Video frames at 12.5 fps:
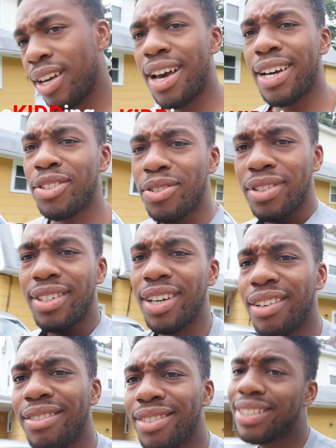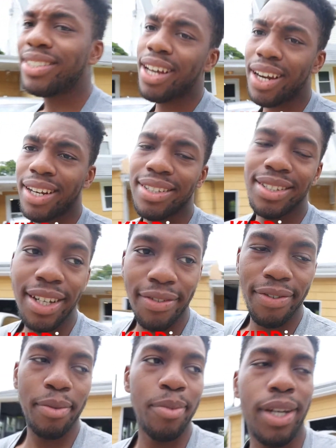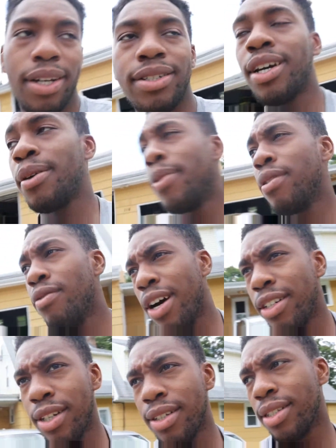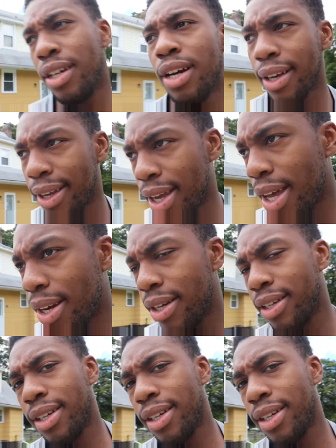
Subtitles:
As you can tell, this setting is different because I'm in Rochester again.